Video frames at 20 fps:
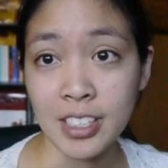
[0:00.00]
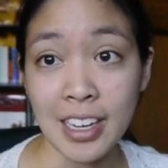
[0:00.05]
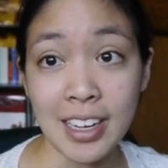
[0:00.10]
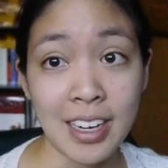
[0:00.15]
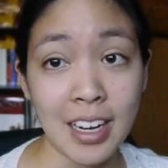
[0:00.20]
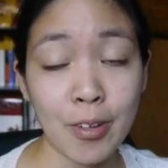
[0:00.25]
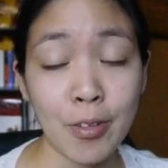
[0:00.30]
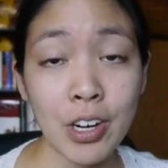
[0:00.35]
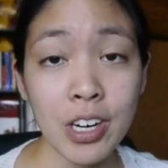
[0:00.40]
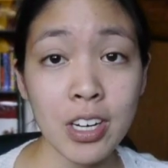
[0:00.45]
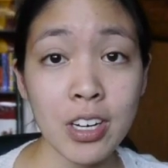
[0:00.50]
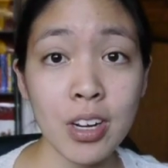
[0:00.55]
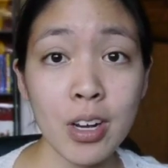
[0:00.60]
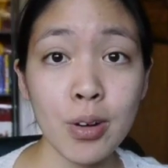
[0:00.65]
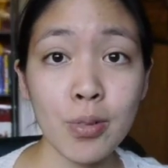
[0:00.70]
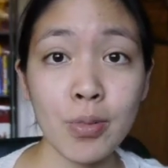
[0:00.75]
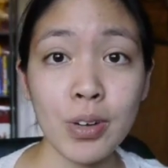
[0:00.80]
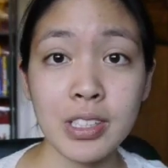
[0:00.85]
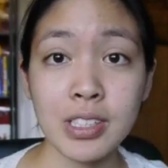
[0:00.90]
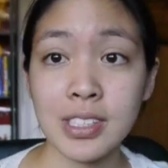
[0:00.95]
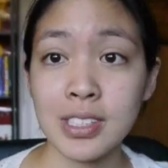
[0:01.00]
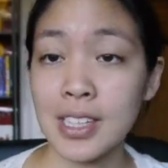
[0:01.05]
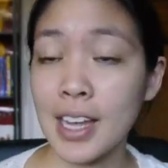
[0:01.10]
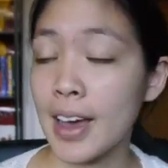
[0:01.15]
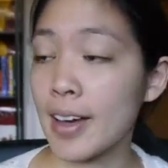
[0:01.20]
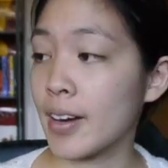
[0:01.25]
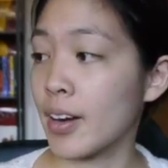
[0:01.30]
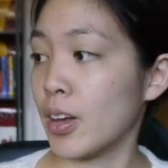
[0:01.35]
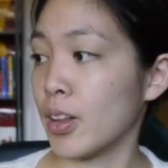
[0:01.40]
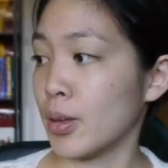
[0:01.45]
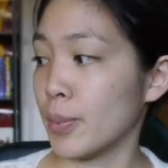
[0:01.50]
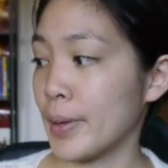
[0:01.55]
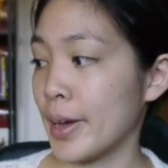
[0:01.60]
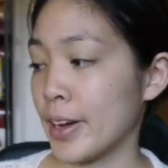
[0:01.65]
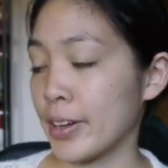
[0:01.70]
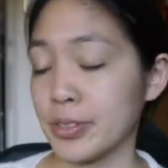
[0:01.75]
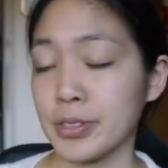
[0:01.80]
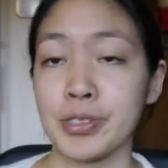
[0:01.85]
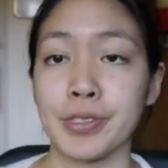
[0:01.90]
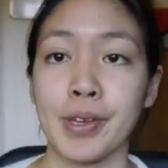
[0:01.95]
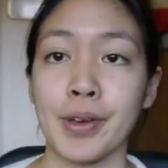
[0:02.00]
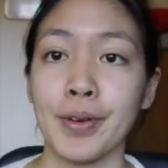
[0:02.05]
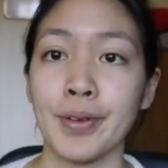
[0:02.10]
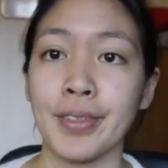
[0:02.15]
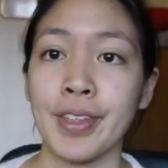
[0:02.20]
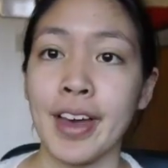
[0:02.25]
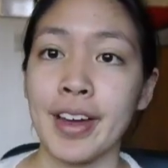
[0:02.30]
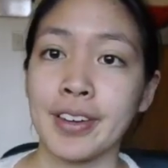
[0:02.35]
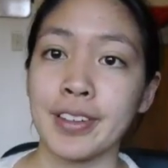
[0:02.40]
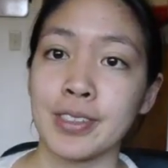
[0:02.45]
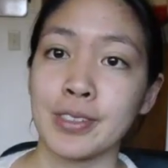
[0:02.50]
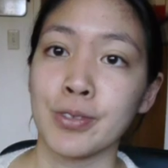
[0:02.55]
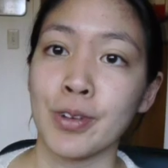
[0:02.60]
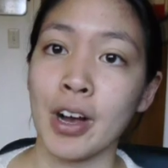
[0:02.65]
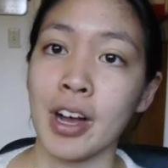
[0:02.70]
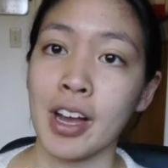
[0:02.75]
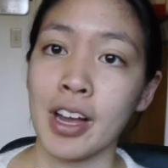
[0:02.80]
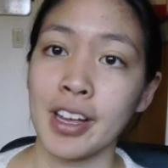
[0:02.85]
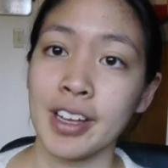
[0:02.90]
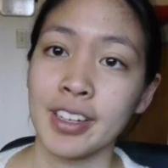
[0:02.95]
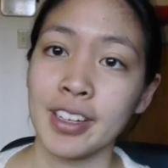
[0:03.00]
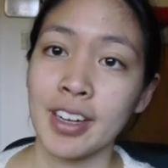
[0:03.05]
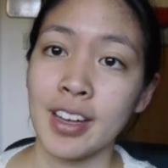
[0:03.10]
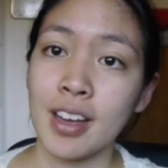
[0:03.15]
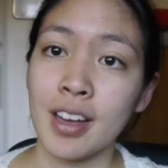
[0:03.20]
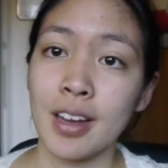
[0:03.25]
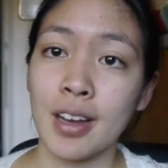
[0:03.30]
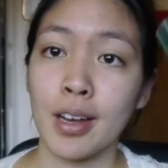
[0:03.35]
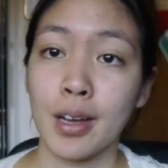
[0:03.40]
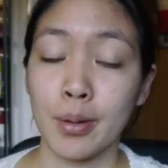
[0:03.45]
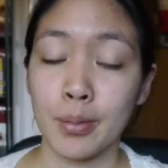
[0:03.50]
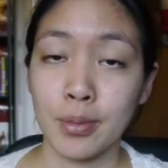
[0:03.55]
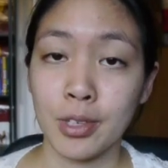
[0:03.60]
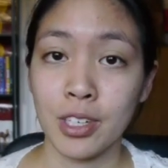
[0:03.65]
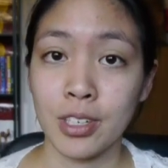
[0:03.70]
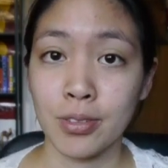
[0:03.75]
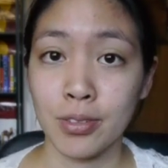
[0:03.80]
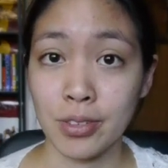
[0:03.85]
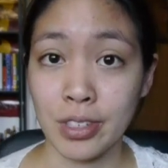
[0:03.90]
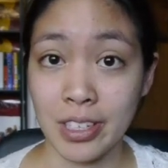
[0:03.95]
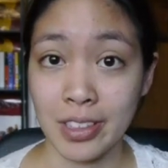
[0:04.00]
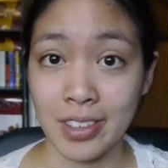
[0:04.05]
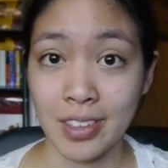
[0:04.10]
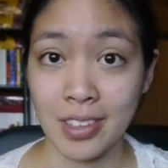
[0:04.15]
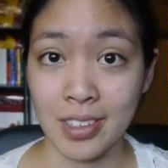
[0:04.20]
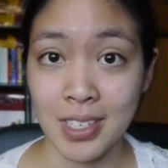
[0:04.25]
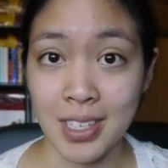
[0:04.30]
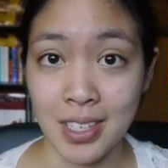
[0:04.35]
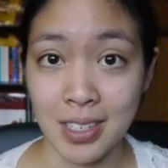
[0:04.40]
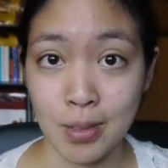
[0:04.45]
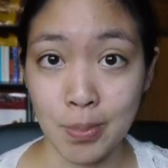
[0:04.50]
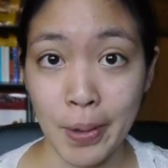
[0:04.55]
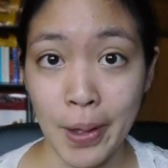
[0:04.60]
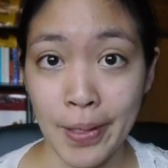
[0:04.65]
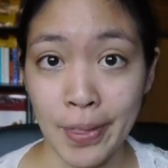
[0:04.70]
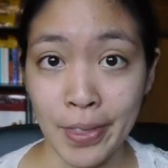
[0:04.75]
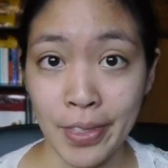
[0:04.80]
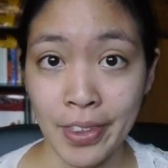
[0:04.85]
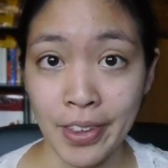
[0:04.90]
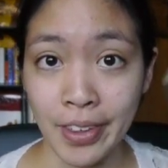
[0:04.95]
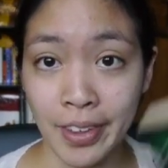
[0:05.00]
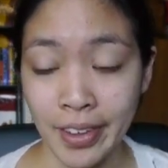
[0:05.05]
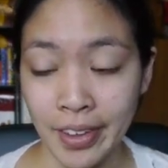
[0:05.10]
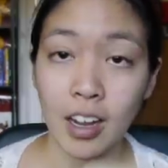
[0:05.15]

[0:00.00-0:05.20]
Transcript: and I want to know what's that all about, so that is why I'm gonna read this this month.